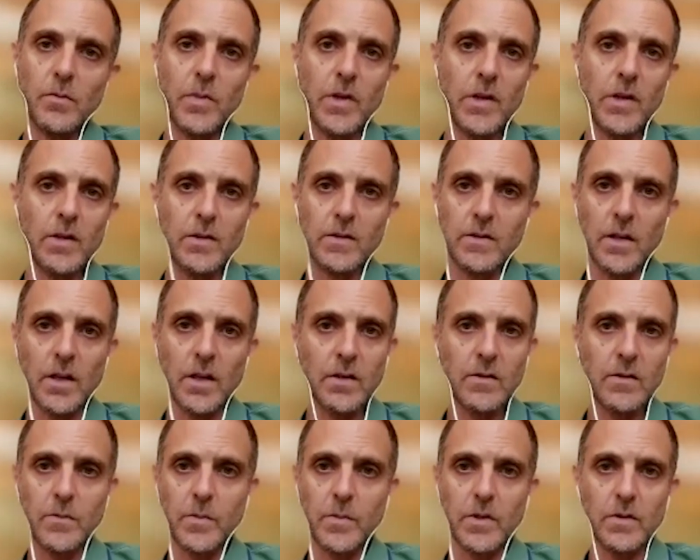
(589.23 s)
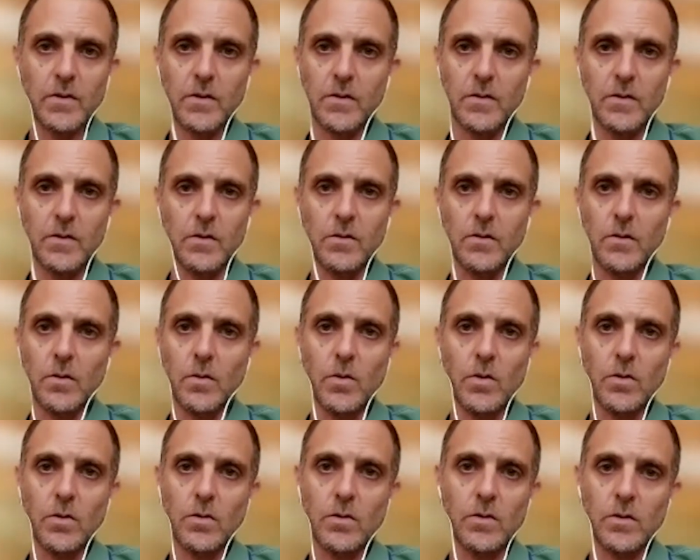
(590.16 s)
biggest experts in the
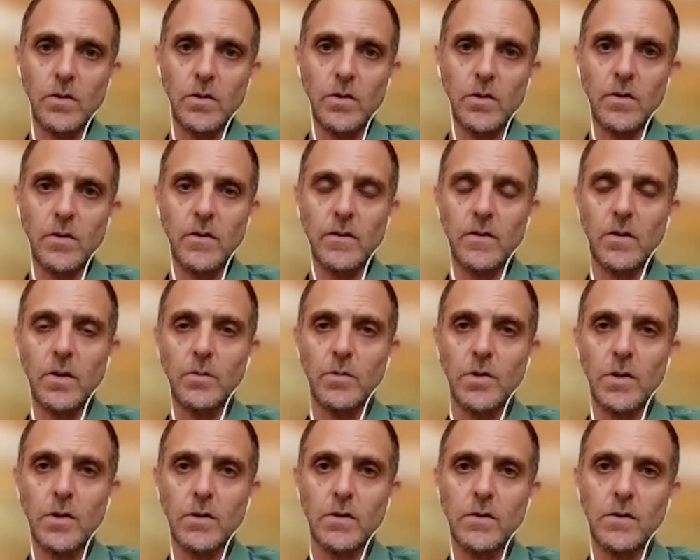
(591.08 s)
world in this subject.